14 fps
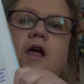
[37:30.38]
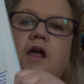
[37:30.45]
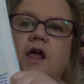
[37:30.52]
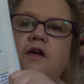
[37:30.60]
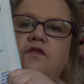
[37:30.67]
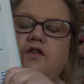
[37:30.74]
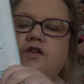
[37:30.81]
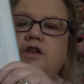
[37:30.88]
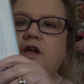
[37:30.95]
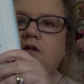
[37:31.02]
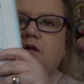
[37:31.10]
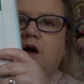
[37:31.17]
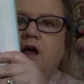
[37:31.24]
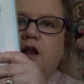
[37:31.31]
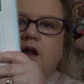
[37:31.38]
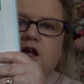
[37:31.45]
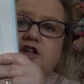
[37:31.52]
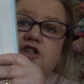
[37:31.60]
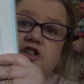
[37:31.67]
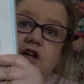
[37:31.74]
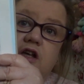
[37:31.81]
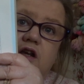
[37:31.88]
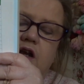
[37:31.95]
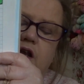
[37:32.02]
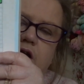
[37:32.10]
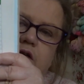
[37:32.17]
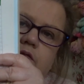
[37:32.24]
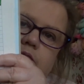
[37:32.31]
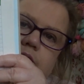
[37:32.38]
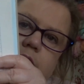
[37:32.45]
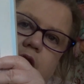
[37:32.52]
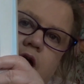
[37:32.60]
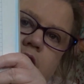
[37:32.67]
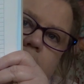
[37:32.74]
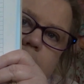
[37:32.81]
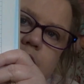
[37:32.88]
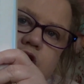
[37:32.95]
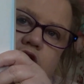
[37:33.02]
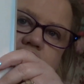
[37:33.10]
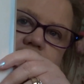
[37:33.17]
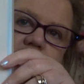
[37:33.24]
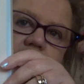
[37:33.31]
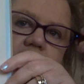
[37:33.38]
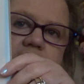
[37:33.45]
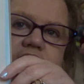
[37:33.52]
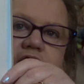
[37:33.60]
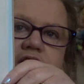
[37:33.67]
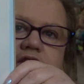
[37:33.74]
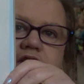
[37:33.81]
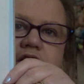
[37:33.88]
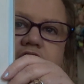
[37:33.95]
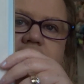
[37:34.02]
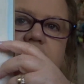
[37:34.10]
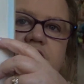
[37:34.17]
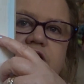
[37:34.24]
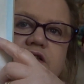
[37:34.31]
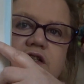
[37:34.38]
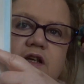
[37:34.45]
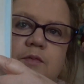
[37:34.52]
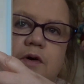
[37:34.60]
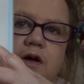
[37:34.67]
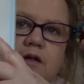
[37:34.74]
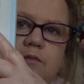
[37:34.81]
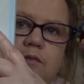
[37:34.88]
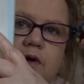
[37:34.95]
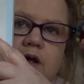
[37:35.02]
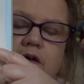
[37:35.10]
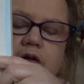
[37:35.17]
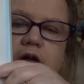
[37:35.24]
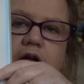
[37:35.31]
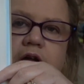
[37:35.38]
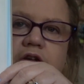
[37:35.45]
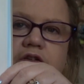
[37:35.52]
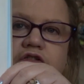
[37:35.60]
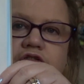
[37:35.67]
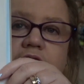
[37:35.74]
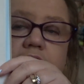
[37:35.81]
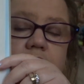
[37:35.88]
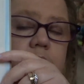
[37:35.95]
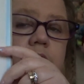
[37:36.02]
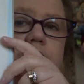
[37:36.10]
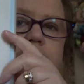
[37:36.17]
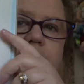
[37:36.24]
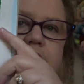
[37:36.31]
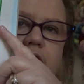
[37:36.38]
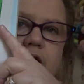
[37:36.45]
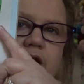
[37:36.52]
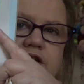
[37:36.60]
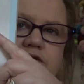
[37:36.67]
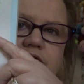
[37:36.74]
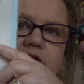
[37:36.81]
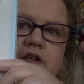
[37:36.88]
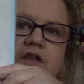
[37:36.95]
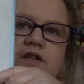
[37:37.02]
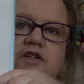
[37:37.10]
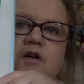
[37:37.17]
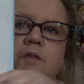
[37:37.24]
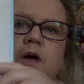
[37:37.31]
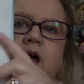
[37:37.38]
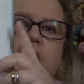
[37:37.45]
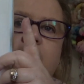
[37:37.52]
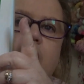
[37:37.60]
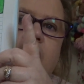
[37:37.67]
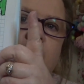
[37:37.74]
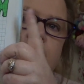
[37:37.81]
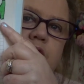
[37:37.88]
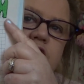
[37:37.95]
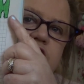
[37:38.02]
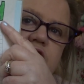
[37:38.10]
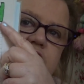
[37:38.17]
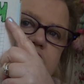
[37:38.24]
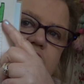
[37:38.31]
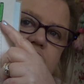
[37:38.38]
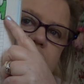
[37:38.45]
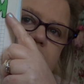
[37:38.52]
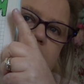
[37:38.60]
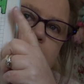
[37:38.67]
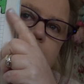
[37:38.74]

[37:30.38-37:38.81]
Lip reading: if you're new, I like journaling. I'm not an artist, as you can see by my truly appalling lettering at the top. I wish I'd done that in